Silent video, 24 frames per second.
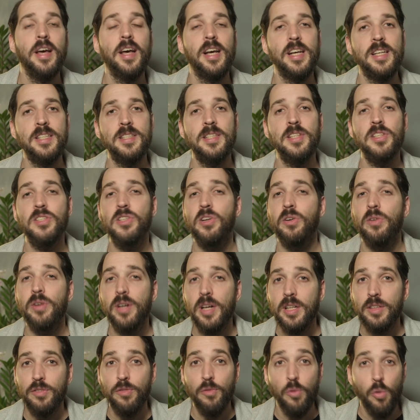as these are
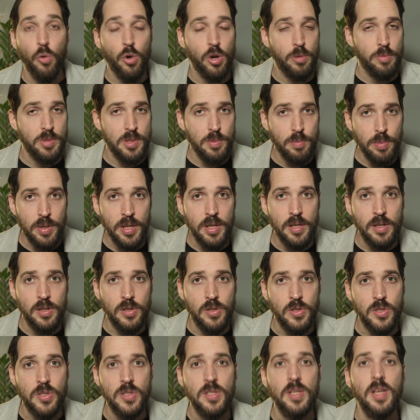not warm
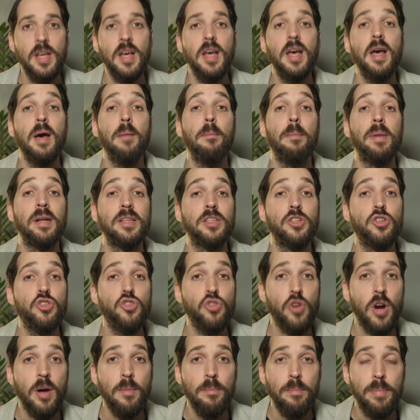speakers, but
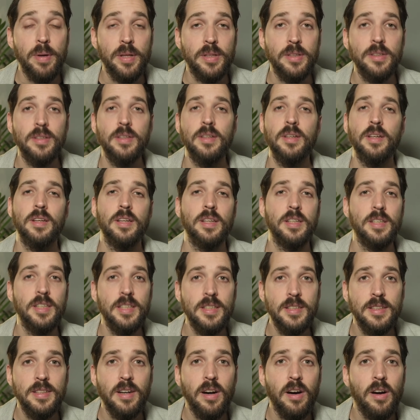trumpet,
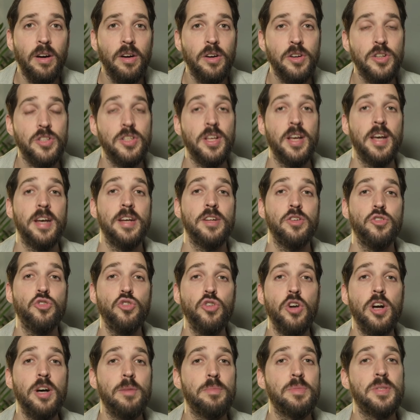guitars and
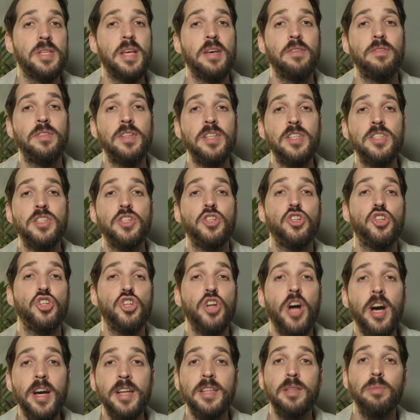drums have this
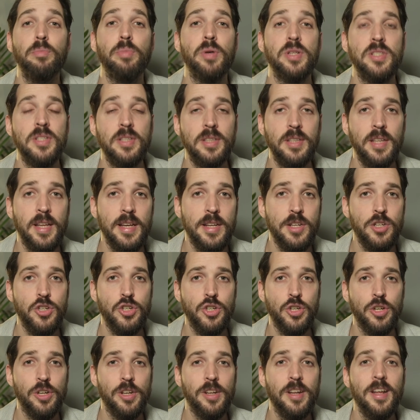giant
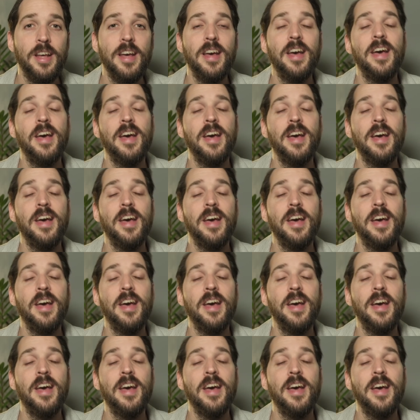presentation